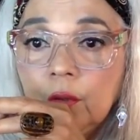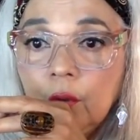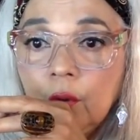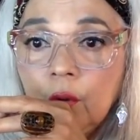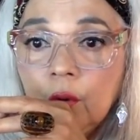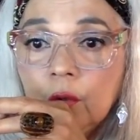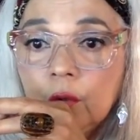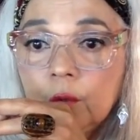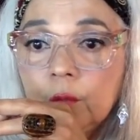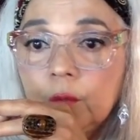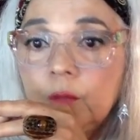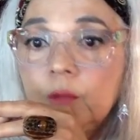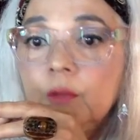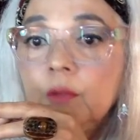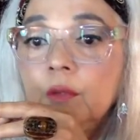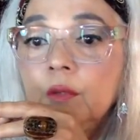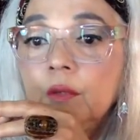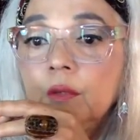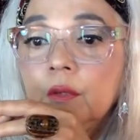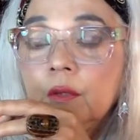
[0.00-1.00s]
horrible,
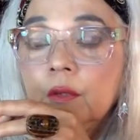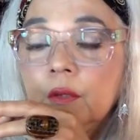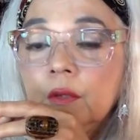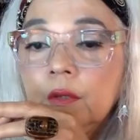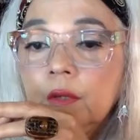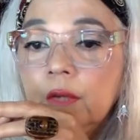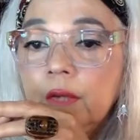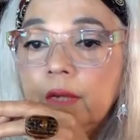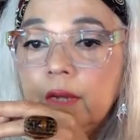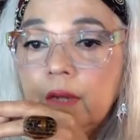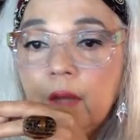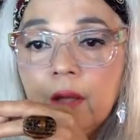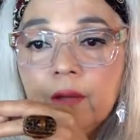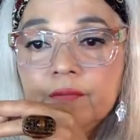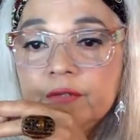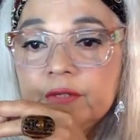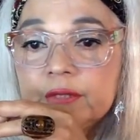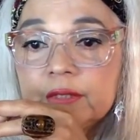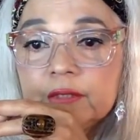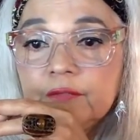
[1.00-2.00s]
and
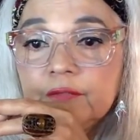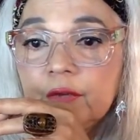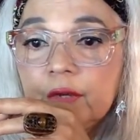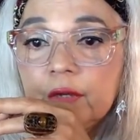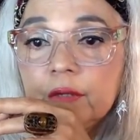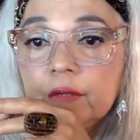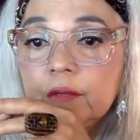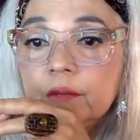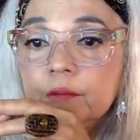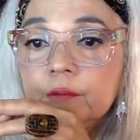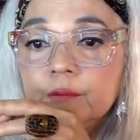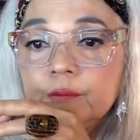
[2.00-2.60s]
obviously fake.